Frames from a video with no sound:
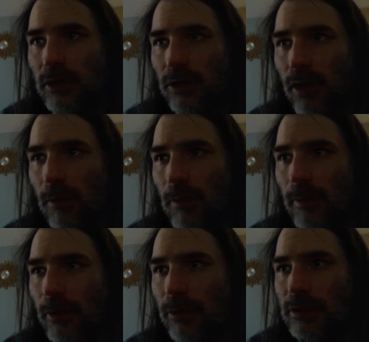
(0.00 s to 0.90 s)
you know, I'm up
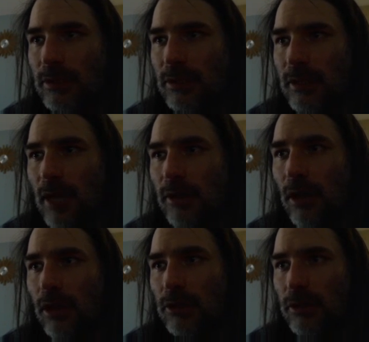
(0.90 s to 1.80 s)
about
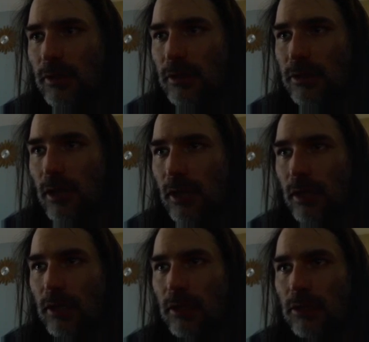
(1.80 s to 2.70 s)
$10 on this stock.